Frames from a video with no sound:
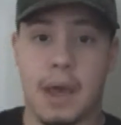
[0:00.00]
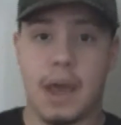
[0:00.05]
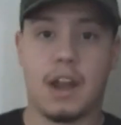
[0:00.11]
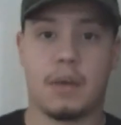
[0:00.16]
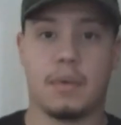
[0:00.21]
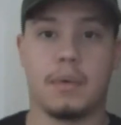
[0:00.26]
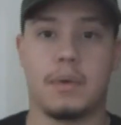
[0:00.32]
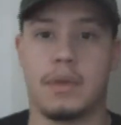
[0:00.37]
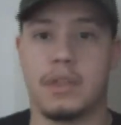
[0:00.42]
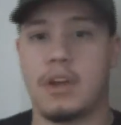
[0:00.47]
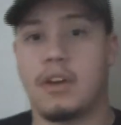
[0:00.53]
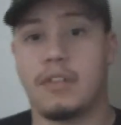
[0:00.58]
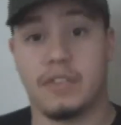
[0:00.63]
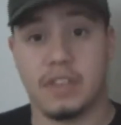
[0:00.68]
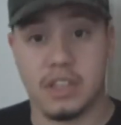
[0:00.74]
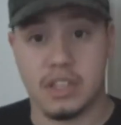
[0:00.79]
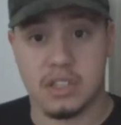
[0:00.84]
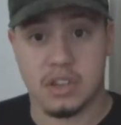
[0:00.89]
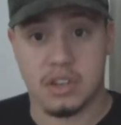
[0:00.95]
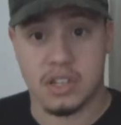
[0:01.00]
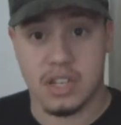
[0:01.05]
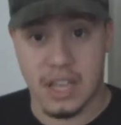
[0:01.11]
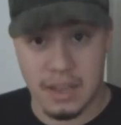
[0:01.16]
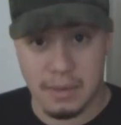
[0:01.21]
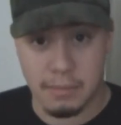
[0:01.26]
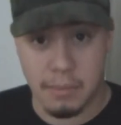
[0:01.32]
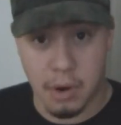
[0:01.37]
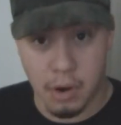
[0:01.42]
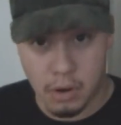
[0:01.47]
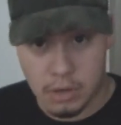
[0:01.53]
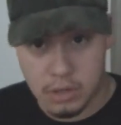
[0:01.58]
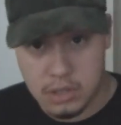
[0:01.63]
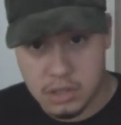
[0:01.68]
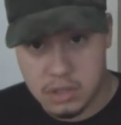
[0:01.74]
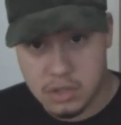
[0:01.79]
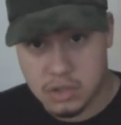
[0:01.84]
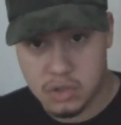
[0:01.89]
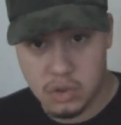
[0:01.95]
compatible with all VSR10
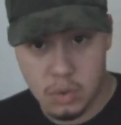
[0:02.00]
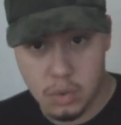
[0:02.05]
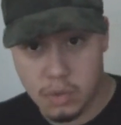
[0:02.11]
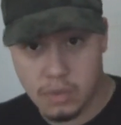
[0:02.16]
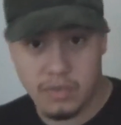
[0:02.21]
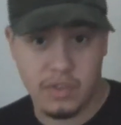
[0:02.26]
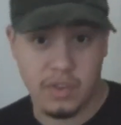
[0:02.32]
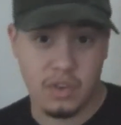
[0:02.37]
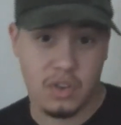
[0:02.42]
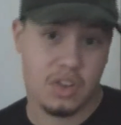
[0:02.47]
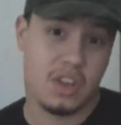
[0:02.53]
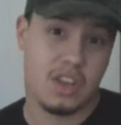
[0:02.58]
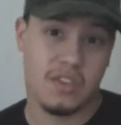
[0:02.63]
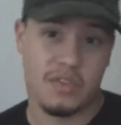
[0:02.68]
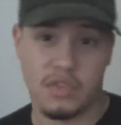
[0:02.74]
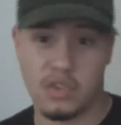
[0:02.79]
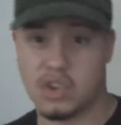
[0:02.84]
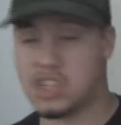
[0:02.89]
parts. So if you're looking